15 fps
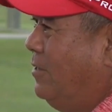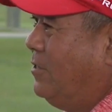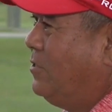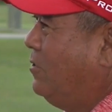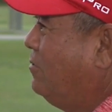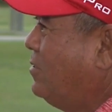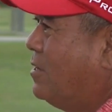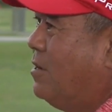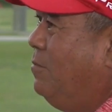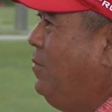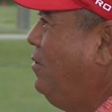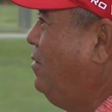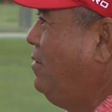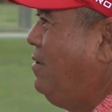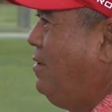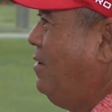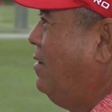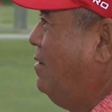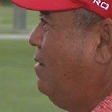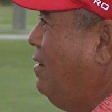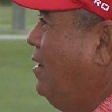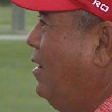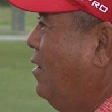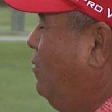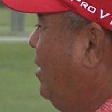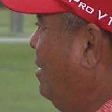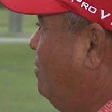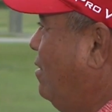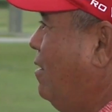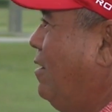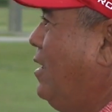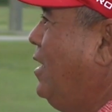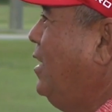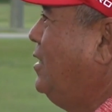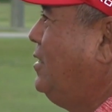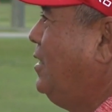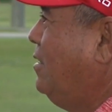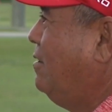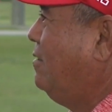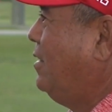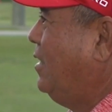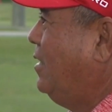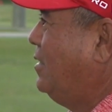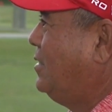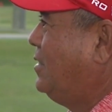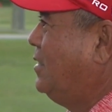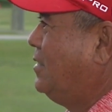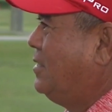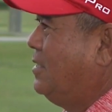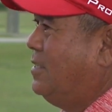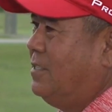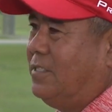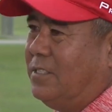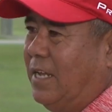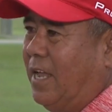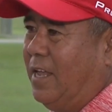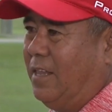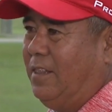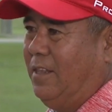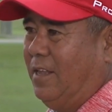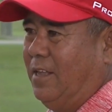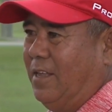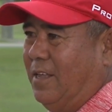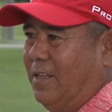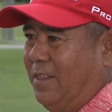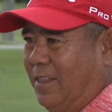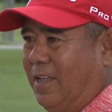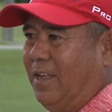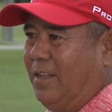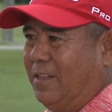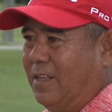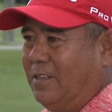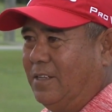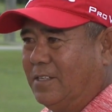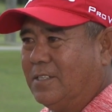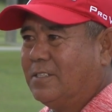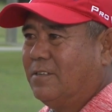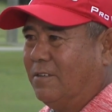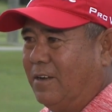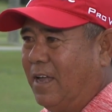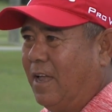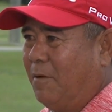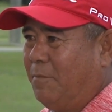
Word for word: know, it serves the community and we have all our kids here and it's just a sad thing that this is going to